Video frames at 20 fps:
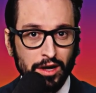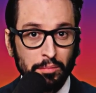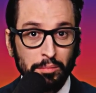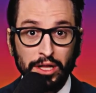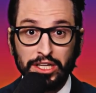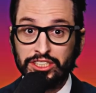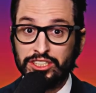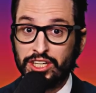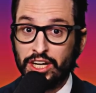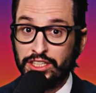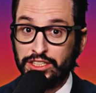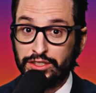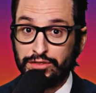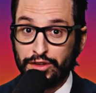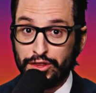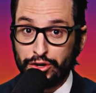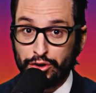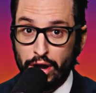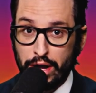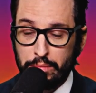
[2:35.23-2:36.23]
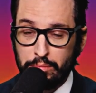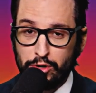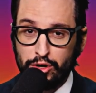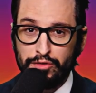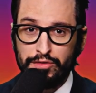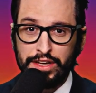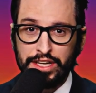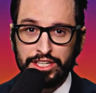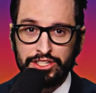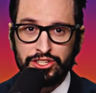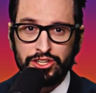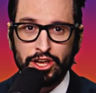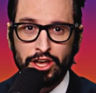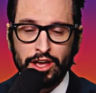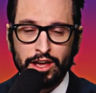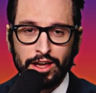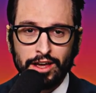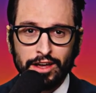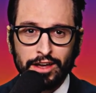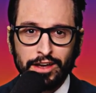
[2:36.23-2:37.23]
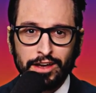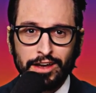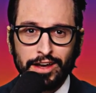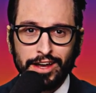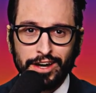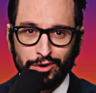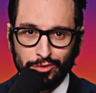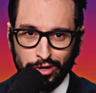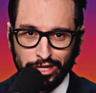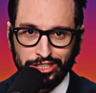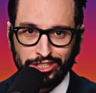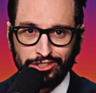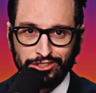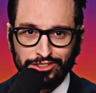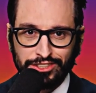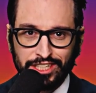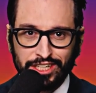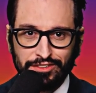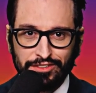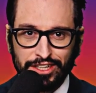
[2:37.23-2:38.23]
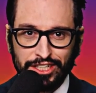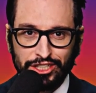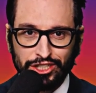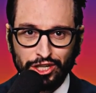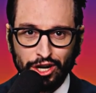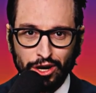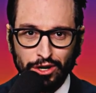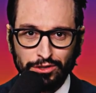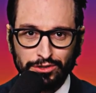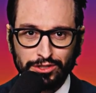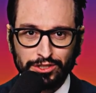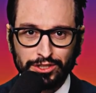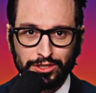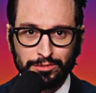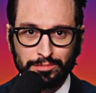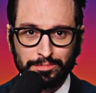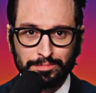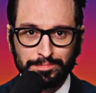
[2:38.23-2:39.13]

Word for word: plus tons of other great movies and original T V shows.